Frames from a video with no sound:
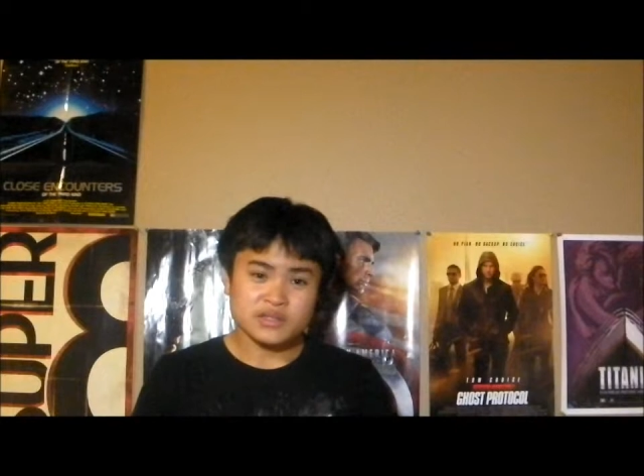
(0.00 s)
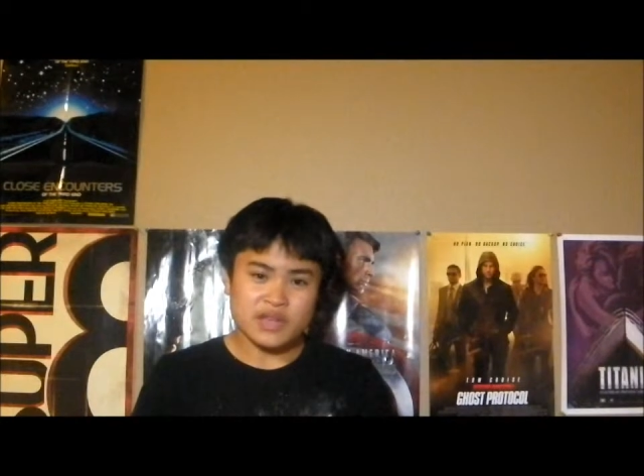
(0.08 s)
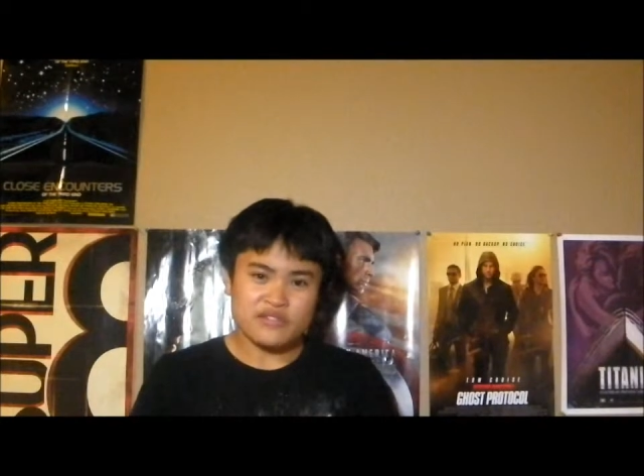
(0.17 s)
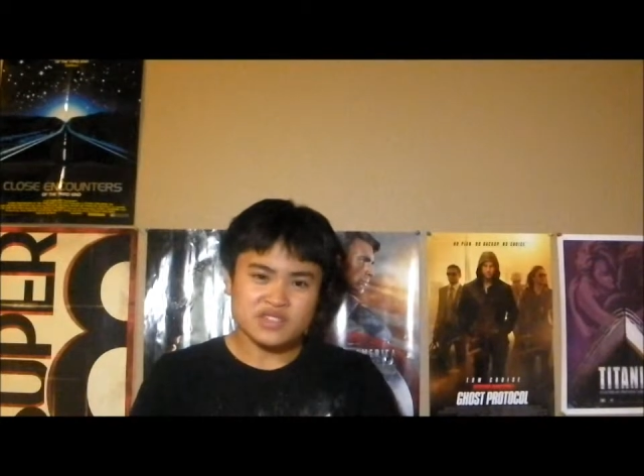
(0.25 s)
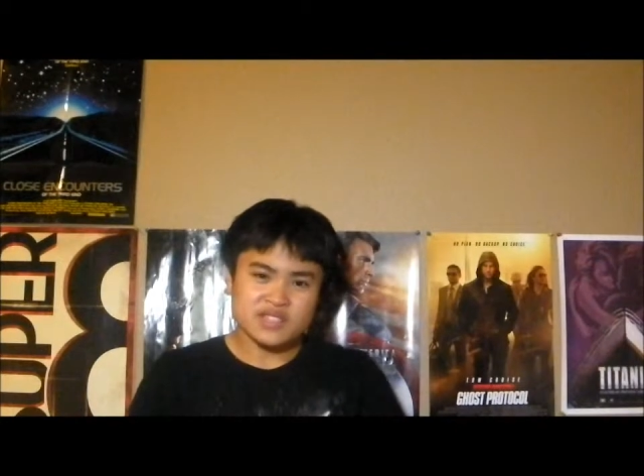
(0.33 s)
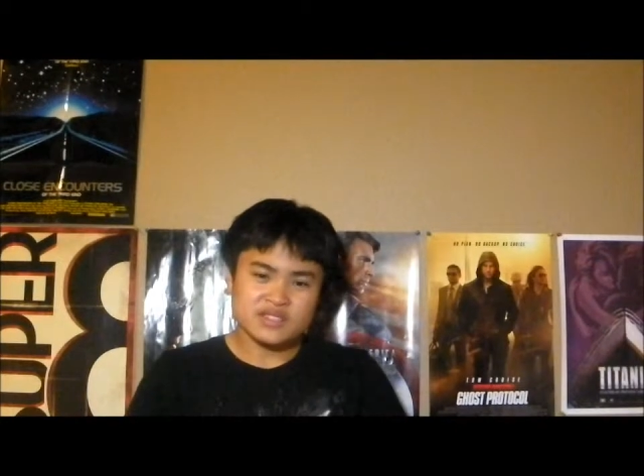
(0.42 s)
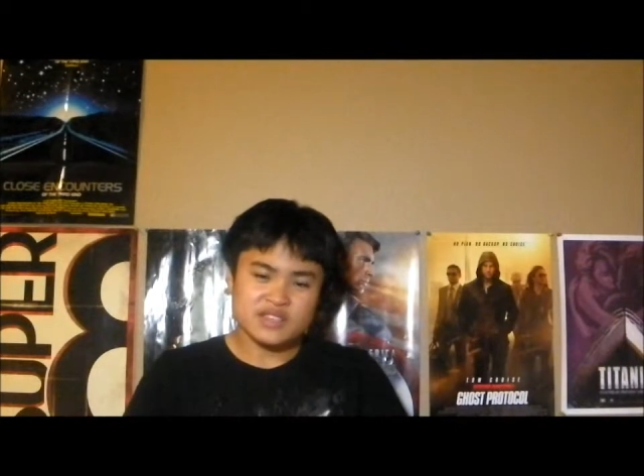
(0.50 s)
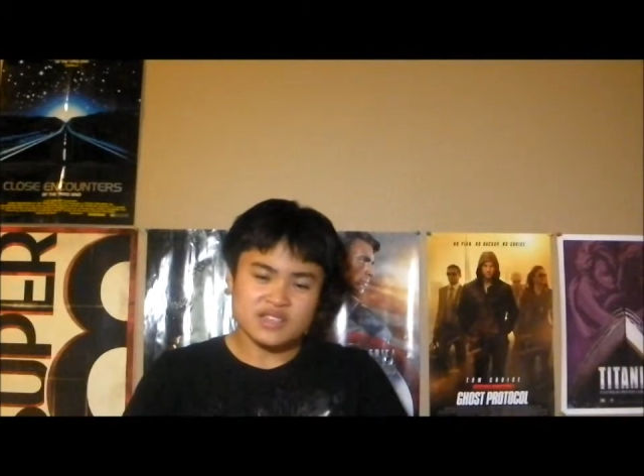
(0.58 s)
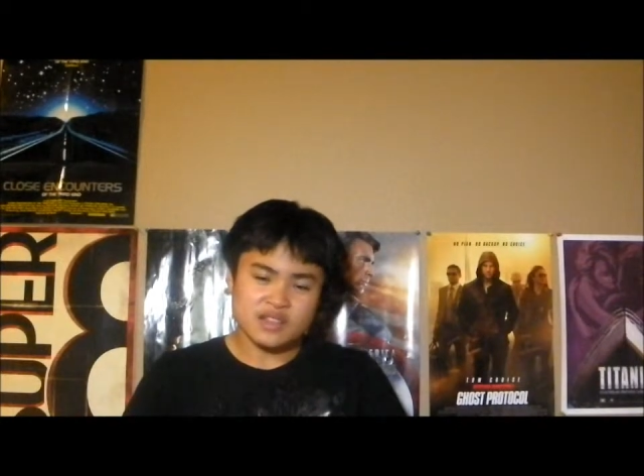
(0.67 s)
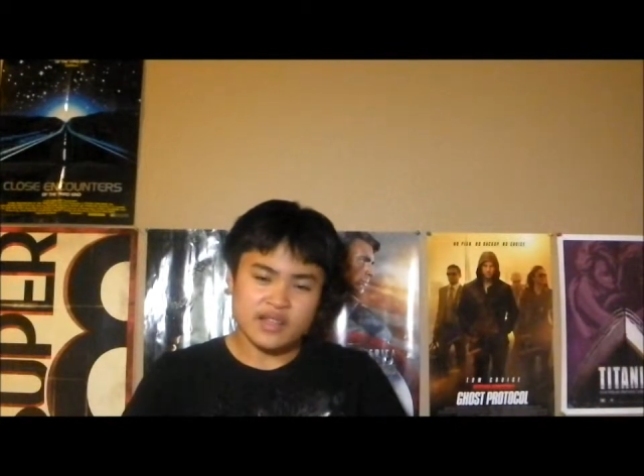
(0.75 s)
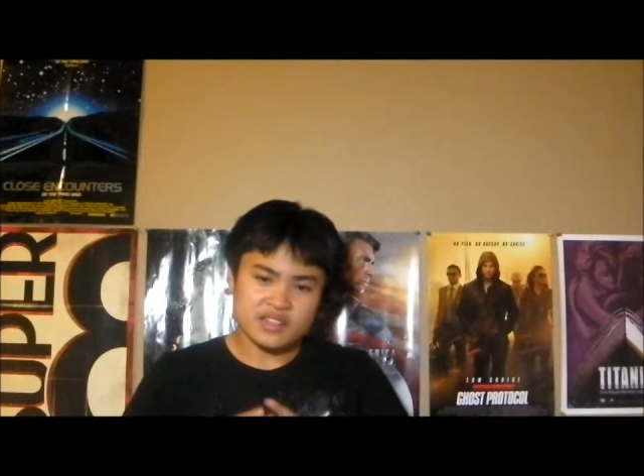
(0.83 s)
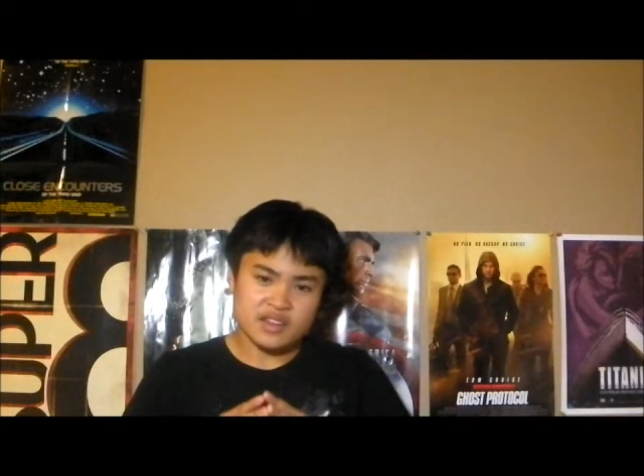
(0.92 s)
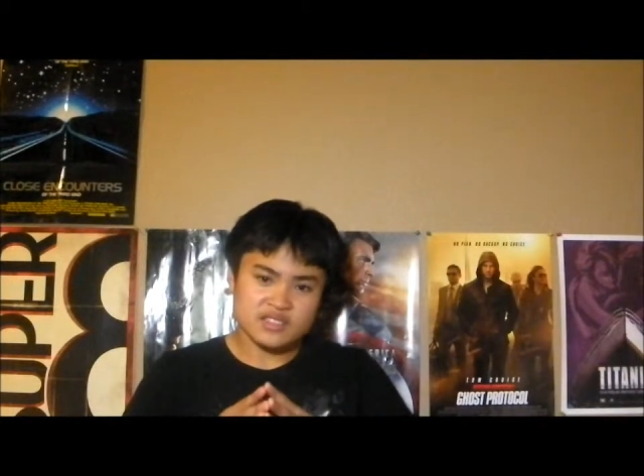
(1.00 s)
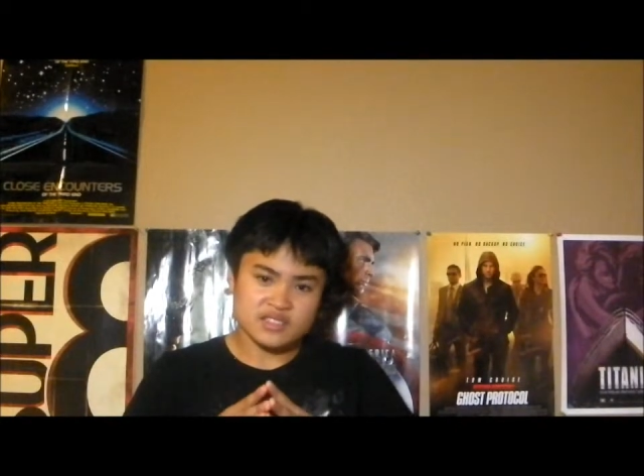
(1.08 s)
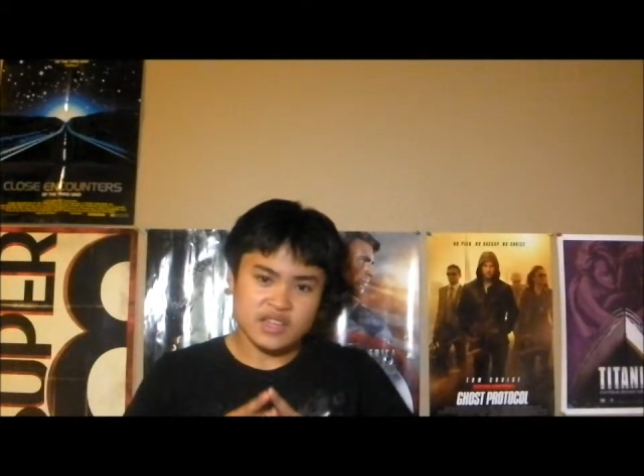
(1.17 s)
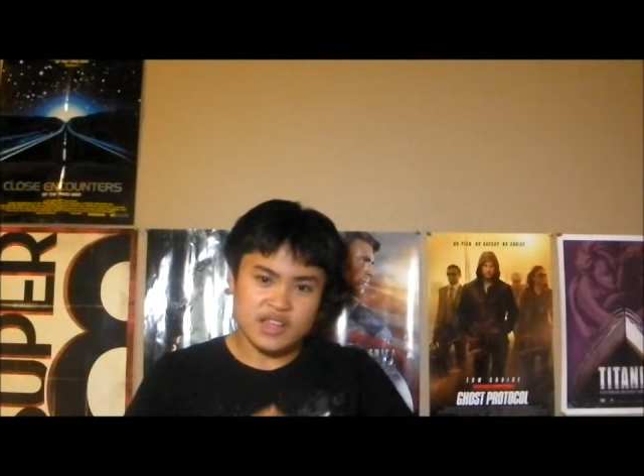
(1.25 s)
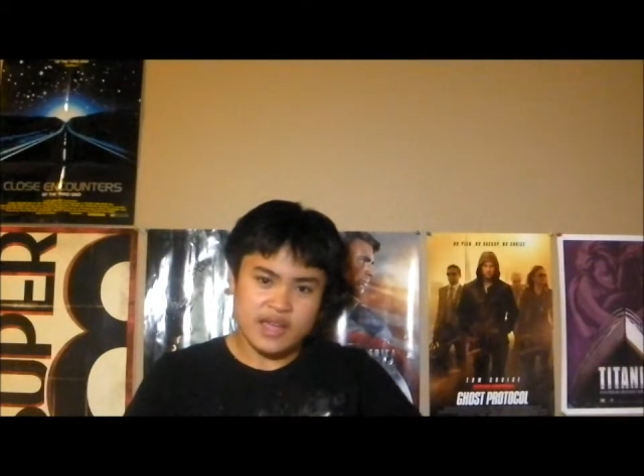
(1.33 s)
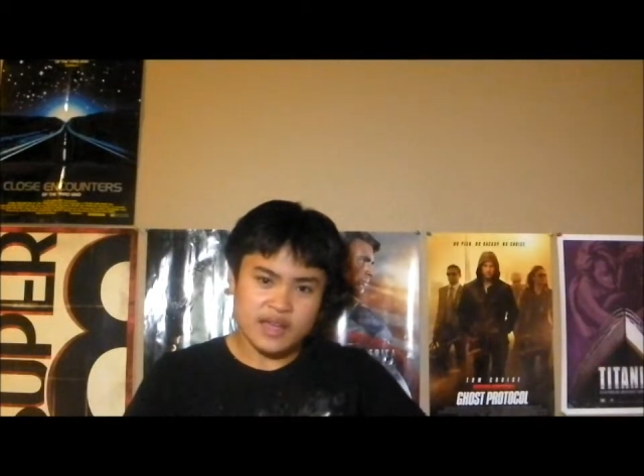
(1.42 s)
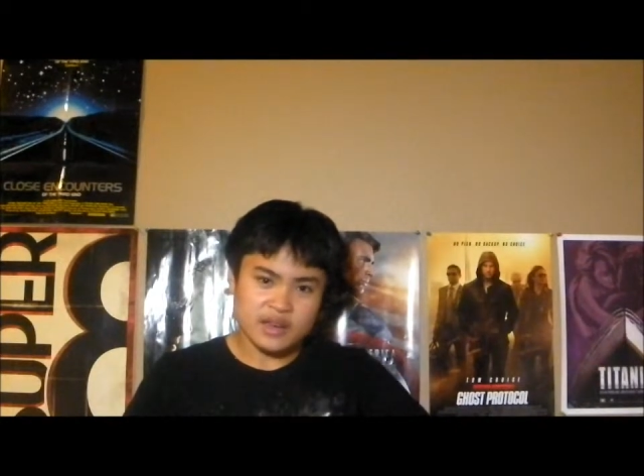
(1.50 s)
ever since he's elected as DA,